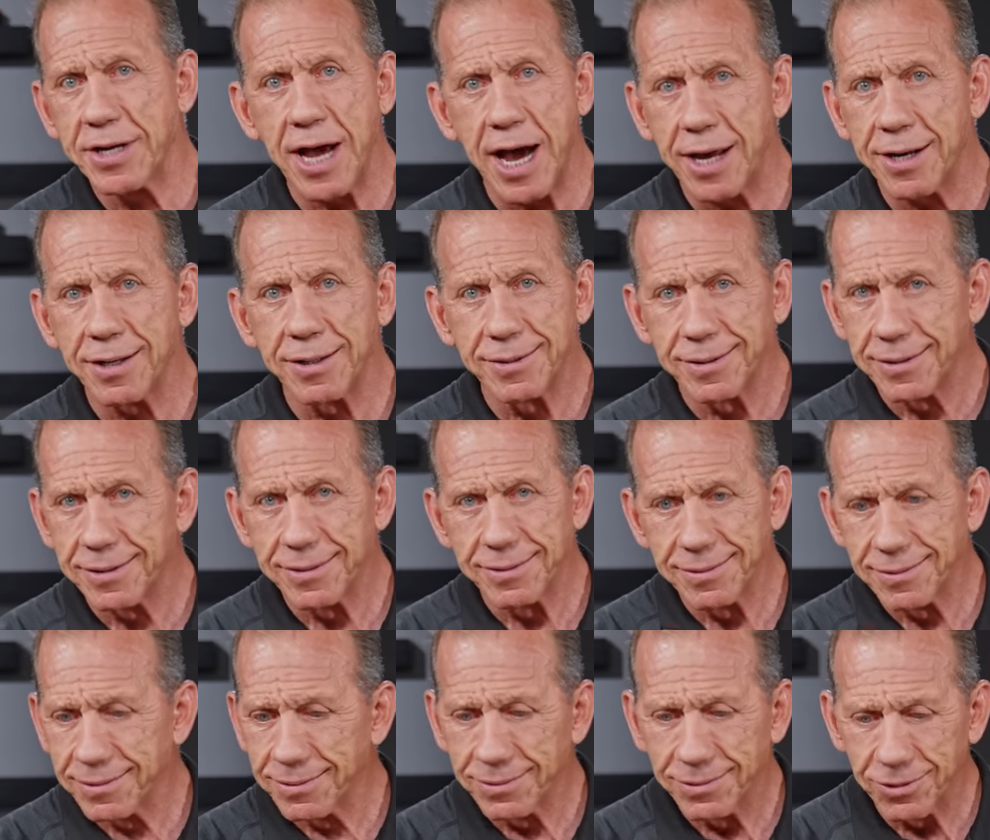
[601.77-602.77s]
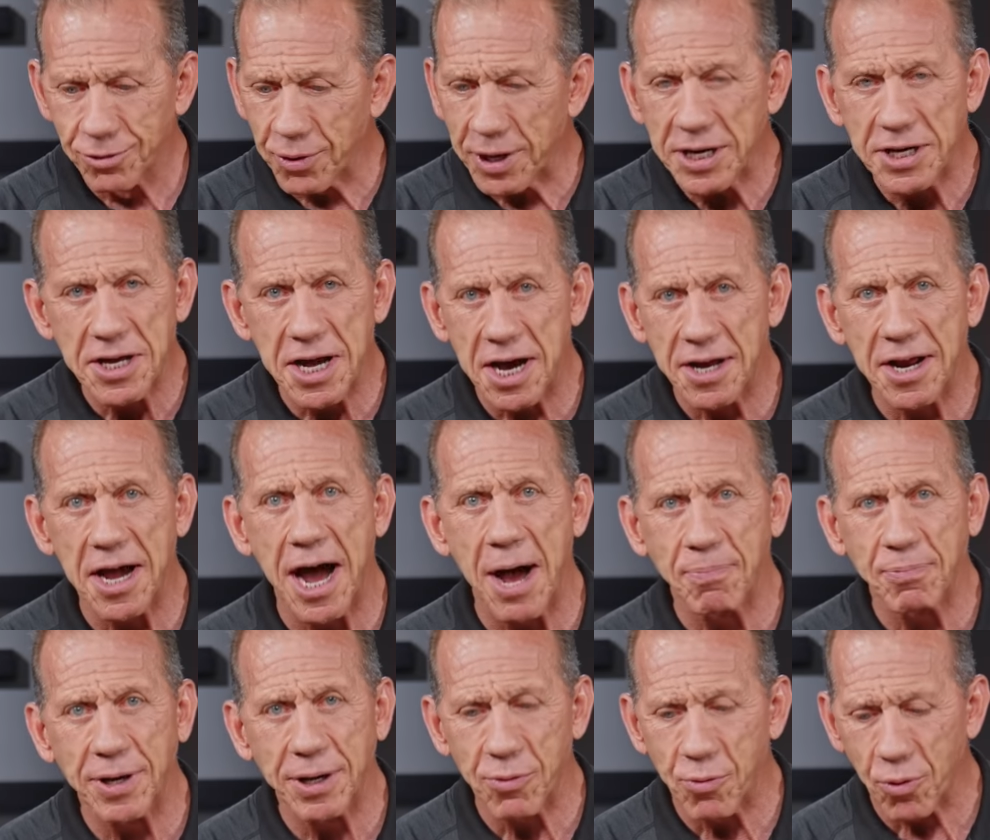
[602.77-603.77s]
dot, green dot
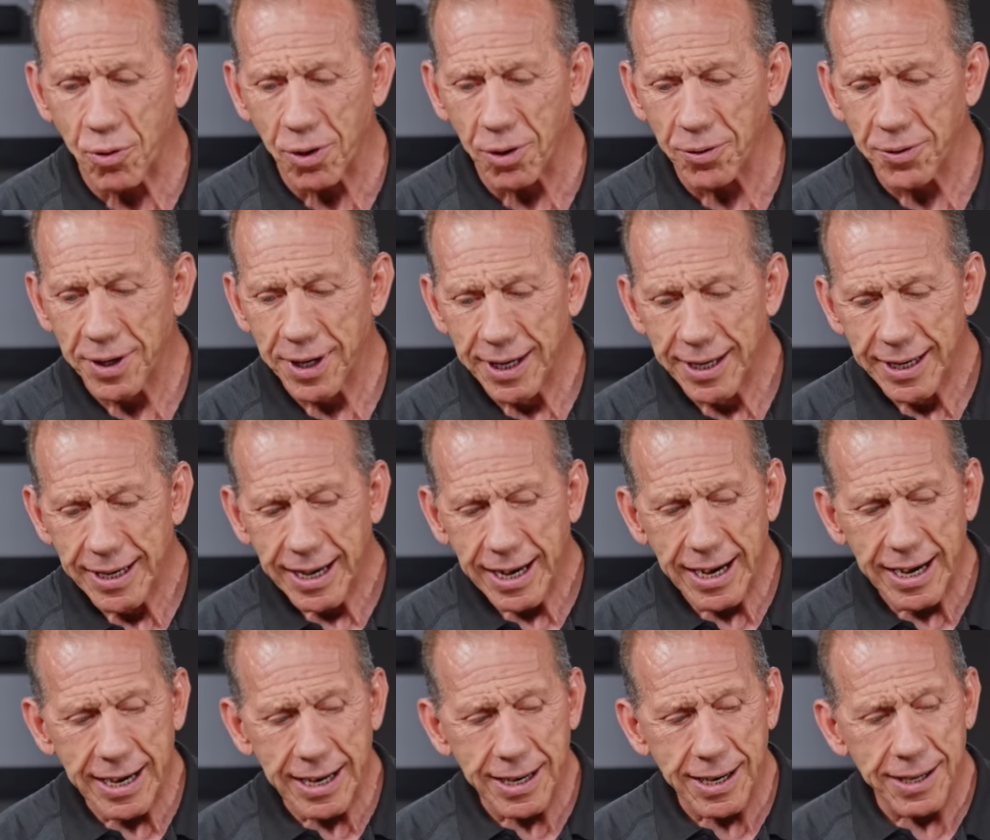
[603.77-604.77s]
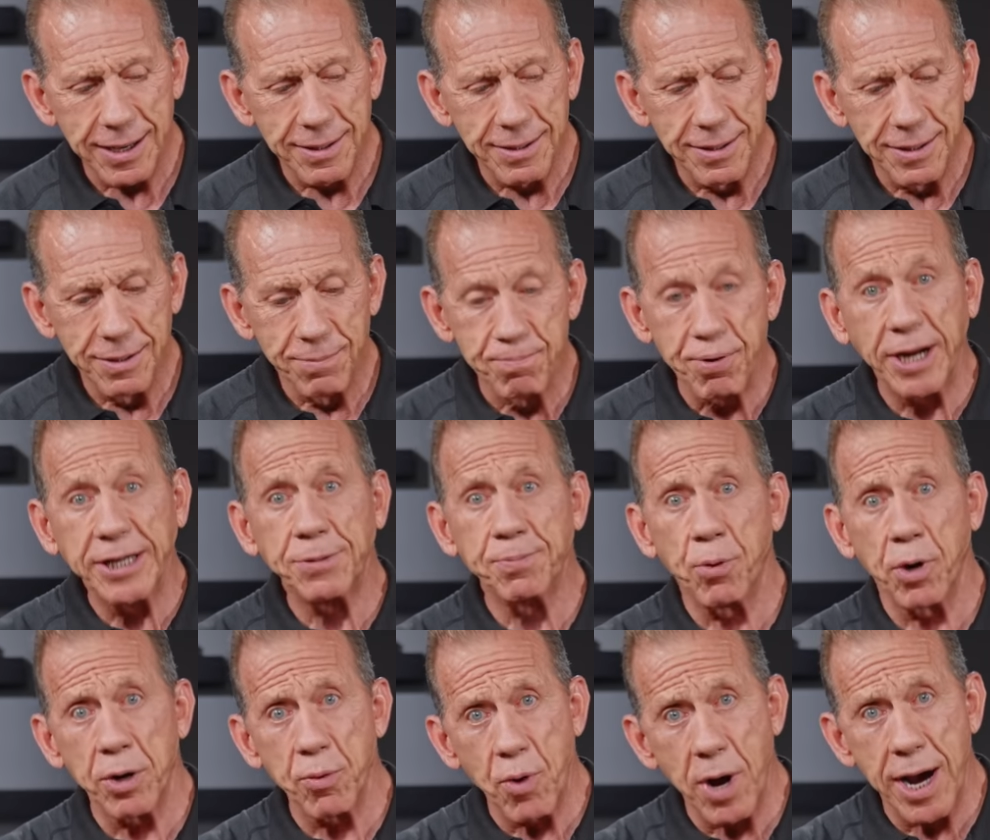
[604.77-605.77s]
optic world. Uh, price
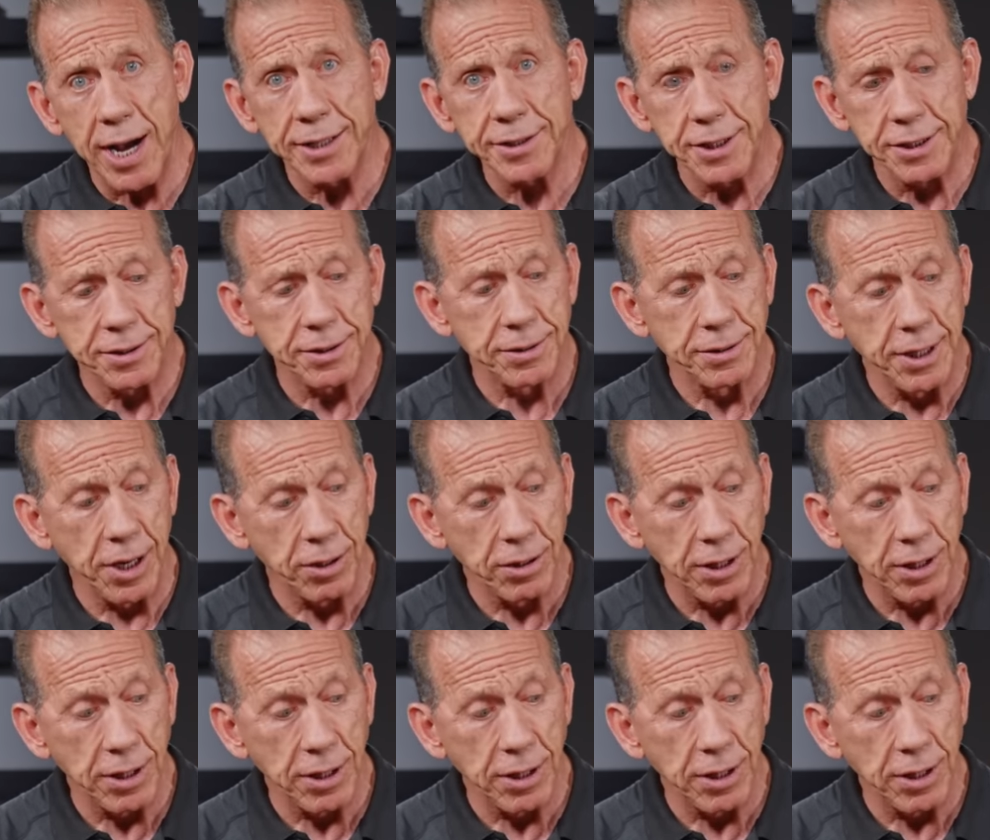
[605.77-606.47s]
point wise, it's, you know,